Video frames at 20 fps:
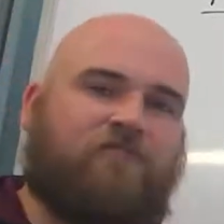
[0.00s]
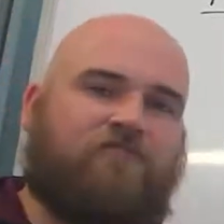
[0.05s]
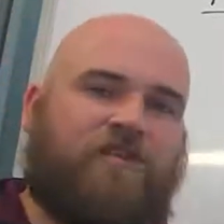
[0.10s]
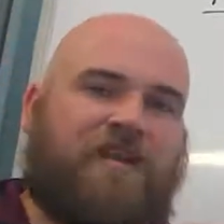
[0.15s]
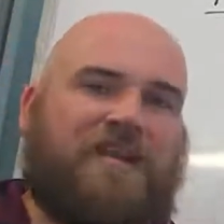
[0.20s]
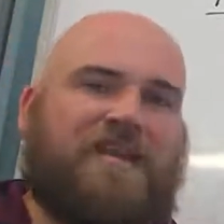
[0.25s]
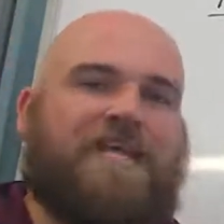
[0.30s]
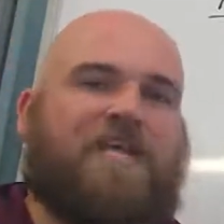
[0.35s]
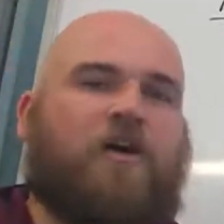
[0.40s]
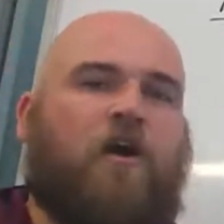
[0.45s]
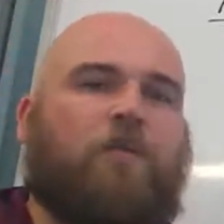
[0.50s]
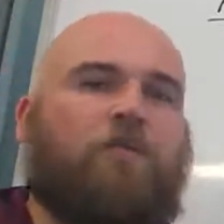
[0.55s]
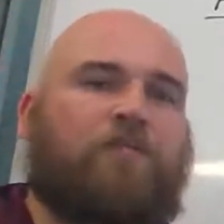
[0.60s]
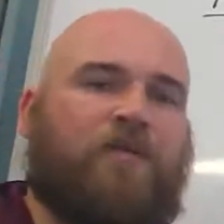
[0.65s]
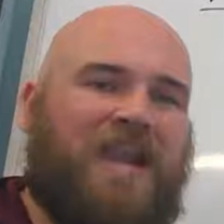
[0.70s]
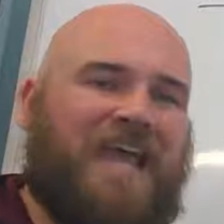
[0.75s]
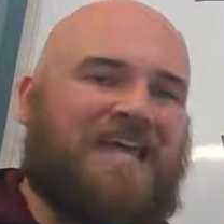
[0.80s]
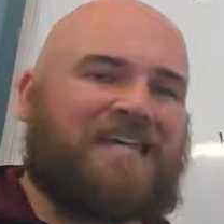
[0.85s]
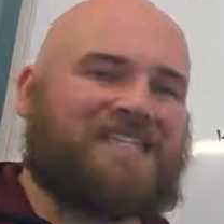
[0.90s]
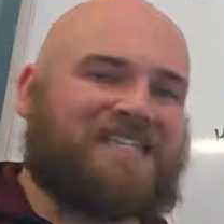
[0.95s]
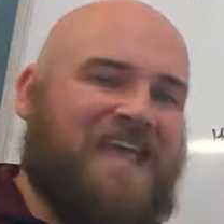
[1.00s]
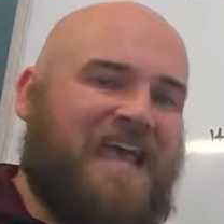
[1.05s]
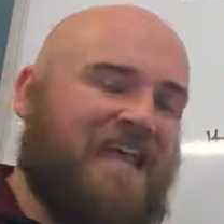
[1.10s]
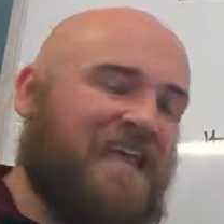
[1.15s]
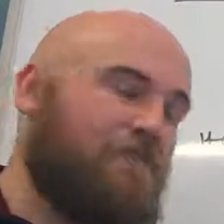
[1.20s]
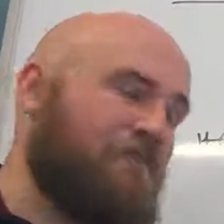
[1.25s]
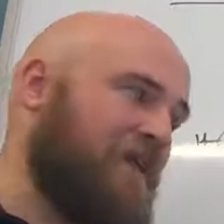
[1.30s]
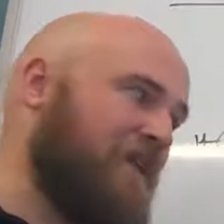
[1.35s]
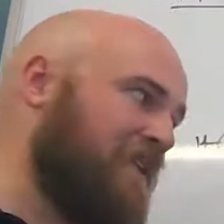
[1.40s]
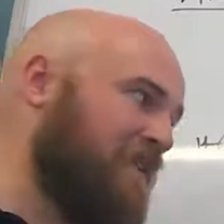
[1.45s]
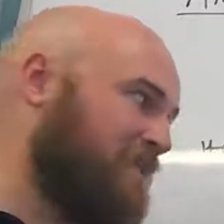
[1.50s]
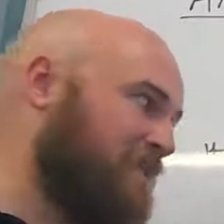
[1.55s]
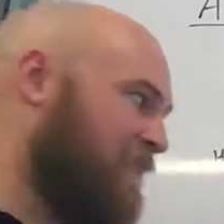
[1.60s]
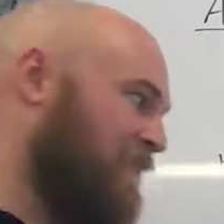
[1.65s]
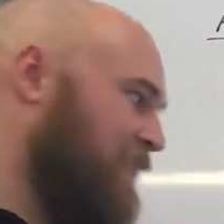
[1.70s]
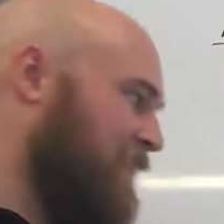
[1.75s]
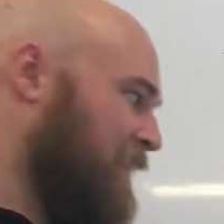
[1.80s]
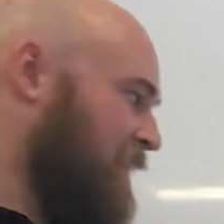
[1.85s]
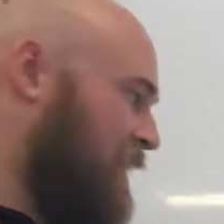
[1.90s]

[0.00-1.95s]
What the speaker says: really complex amines.